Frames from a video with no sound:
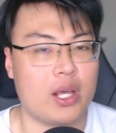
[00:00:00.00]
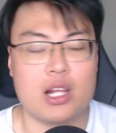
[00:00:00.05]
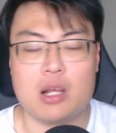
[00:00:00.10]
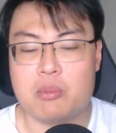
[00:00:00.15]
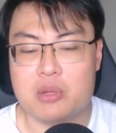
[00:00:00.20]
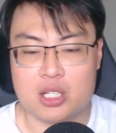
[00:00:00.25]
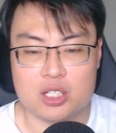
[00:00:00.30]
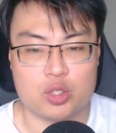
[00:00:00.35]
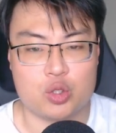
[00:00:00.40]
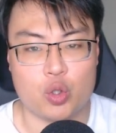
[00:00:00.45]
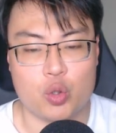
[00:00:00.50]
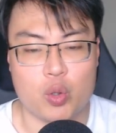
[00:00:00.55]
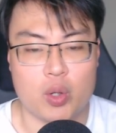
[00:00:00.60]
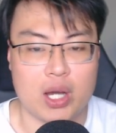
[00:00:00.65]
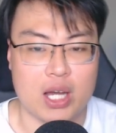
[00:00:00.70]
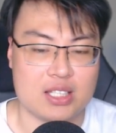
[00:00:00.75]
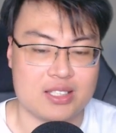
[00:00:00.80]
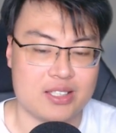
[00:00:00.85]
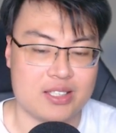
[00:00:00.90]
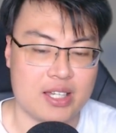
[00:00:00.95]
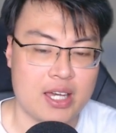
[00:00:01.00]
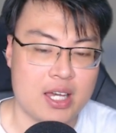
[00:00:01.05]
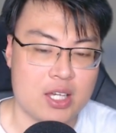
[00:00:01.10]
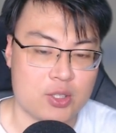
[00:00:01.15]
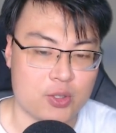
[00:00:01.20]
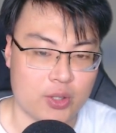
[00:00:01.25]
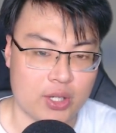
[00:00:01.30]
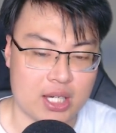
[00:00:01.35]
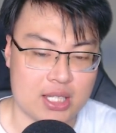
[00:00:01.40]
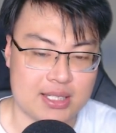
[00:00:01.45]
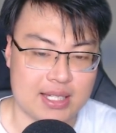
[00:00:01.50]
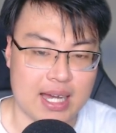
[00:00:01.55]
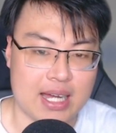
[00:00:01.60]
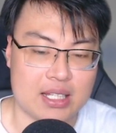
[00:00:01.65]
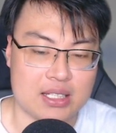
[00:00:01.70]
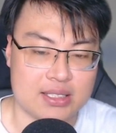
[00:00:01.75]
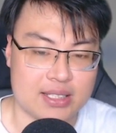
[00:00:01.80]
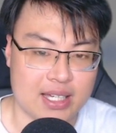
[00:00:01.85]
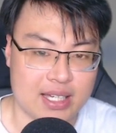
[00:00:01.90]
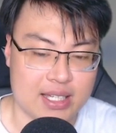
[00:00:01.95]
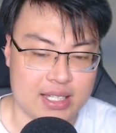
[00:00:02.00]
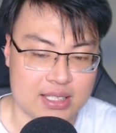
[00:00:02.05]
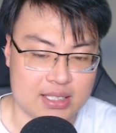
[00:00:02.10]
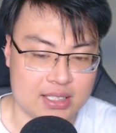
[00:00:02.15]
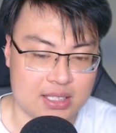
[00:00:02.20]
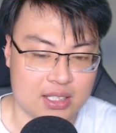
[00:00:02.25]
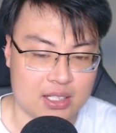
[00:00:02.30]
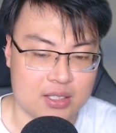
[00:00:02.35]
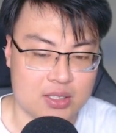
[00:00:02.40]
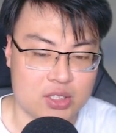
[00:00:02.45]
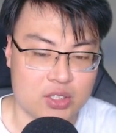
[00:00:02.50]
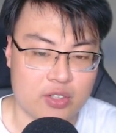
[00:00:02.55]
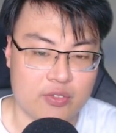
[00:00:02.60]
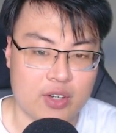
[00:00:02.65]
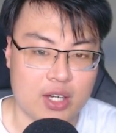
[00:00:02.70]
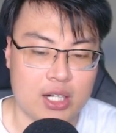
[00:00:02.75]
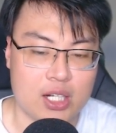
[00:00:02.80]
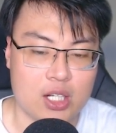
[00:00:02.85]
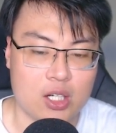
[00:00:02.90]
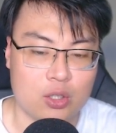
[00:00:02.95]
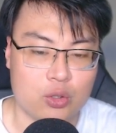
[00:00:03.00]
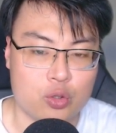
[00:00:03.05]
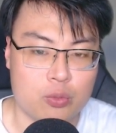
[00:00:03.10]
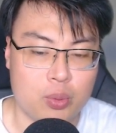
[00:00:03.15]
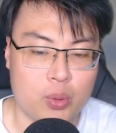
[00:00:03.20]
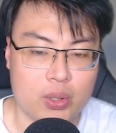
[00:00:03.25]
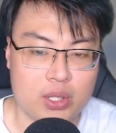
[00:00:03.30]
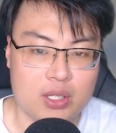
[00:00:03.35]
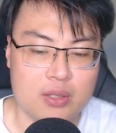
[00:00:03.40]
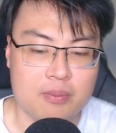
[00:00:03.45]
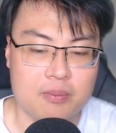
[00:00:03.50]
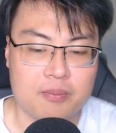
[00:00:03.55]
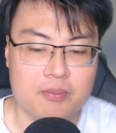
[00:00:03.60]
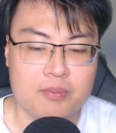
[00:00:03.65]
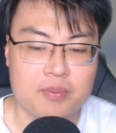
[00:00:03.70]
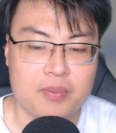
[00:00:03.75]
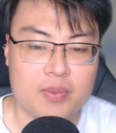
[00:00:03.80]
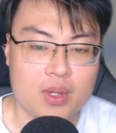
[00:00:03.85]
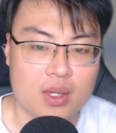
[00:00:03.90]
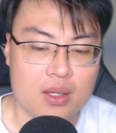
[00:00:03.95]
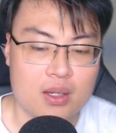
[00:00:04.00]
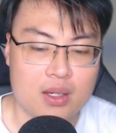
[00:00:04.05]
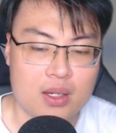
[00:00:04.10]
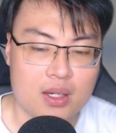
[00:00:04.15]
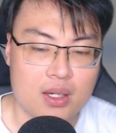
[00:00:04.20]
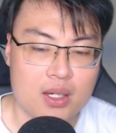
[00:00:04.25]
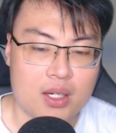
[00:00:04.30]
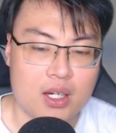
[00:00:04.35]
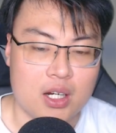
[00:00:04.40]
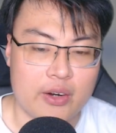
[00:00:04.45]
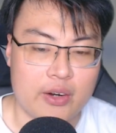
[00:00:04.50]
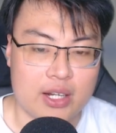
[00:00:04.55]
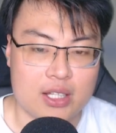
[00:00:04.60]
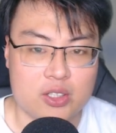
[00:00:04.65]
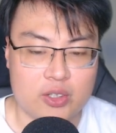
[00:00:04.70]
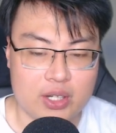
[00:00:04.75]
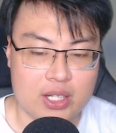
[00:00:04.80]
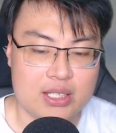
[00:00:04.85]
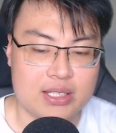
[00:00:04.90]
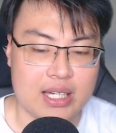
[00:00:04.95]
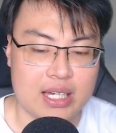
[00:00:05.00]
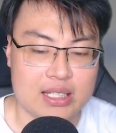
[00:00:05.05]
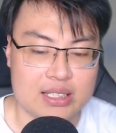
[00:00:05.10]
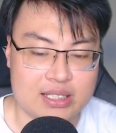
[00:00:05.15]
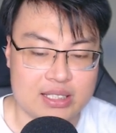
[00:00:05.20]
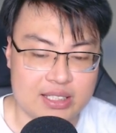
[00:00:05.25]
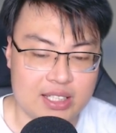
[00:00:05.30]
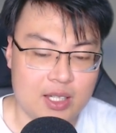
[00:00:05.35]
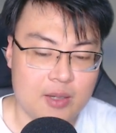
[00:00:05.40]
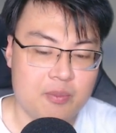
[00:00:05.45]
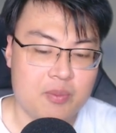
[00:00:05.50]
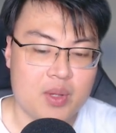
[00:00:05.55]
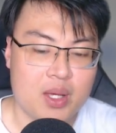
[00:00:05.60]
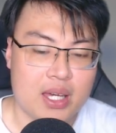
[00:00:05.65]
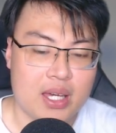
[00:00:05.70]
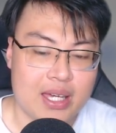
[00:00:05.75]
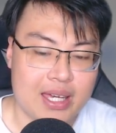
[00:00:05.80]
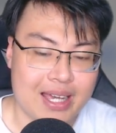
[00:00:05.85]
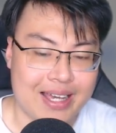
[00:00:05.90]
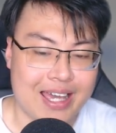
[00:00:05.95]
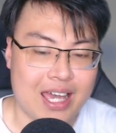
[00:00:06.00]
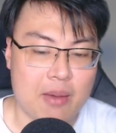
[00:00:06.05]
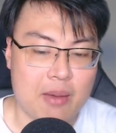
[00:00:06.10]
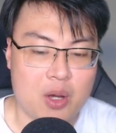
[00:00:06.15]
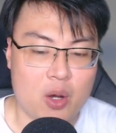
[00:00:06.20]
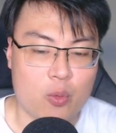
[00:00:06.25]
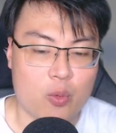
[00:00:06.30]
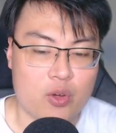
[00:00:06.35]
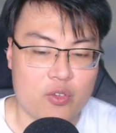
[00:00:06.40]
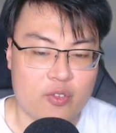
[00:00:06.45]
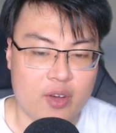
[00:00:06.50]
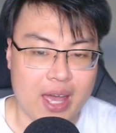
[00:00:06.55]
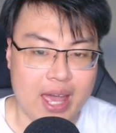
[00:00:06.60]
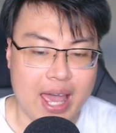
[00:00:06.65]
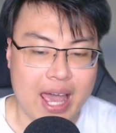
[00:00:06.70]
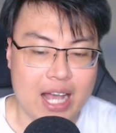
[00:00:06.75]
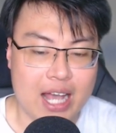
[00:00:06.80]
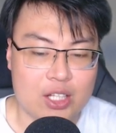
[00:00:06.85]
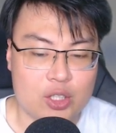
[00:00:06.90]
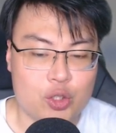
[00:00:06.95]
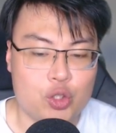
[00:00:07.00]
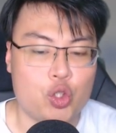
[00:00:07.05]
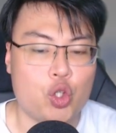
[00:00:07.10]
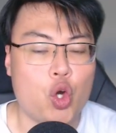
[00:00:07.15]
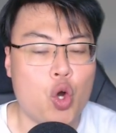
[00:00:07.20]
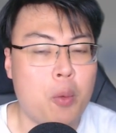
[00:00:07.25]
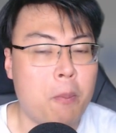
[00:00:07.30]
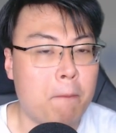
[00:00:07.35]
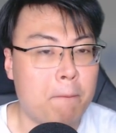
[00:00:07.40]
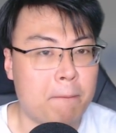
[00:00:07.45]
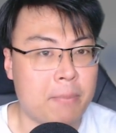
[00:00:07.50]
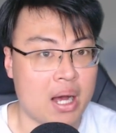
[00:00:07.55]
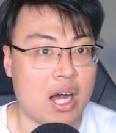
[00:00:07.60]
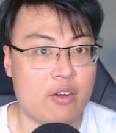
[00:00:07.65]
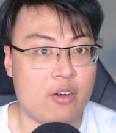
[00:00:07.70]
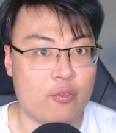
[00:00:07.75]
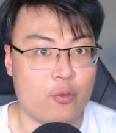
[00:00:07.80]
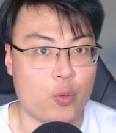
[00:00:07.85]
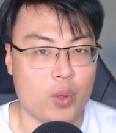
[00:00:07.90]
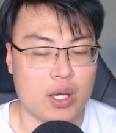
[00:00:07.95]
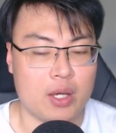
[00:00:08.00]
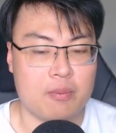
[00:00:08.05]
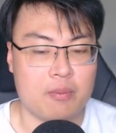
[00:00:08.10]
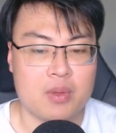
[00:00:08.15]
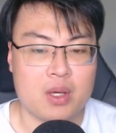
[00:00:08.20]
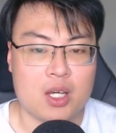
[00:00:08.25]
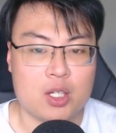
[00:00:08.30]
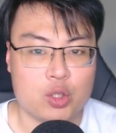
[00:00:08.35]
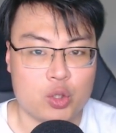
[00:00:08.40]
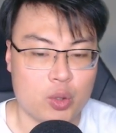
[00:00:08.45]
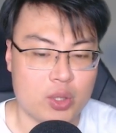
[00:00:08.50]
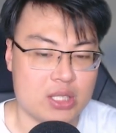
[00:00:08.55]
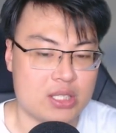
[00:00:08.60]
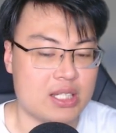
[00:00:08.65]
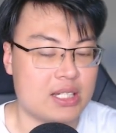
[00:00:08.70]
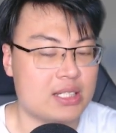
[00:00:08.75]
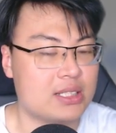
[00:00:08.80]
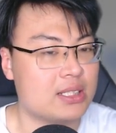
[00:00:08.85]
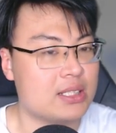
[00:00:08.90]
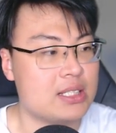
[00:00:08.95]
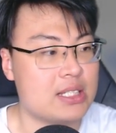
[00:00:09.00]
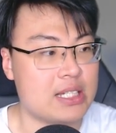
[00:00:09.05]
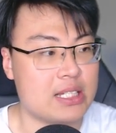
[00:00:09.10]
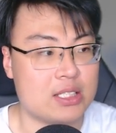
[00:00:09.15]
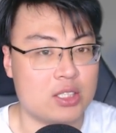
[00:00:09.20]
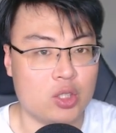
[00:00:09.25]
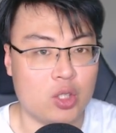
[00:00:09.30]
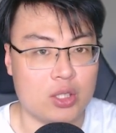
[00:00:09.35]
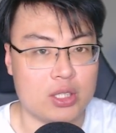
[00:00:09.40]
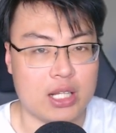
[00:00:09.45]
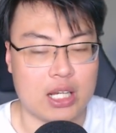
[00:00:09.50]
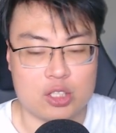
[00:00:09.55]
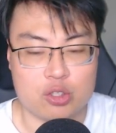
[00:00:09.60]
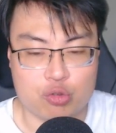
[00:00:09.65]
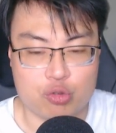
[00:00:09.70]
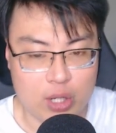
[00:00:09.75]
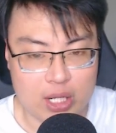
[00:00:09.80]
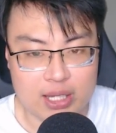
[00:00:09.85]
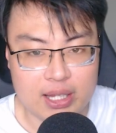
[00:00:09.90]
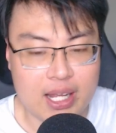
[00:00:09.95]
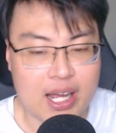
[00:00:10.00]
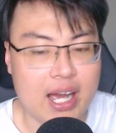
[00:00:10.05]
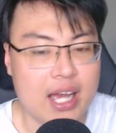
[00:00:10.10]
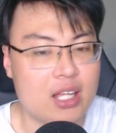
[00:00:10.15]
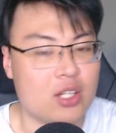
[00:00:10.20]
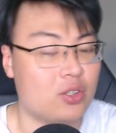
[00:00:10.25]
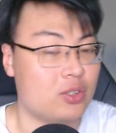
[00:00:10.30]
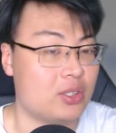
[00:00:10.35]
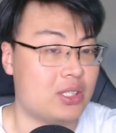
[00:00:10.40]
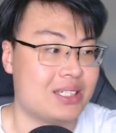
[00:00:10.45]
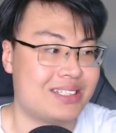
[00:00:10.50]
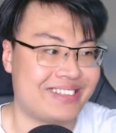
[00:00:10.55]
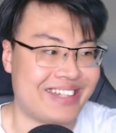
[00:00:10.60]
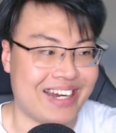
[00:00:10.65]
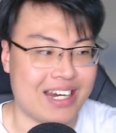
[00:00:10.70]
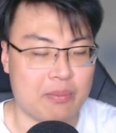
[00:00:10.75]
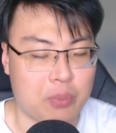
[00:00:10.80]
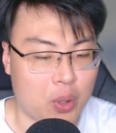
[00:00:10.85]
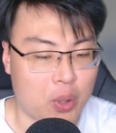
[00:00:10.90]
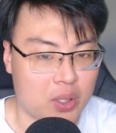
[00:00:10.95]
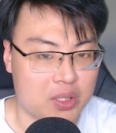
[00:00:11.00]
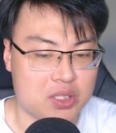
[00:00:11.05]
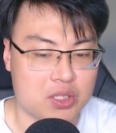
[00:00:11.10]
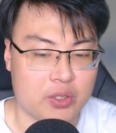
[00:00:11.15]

Let me just show you guys so you guys can understand easier. So if I click on two point, all right, so you guys can see it came out with an actual pathway. So it doesn't, it's not like straight line or just teleports.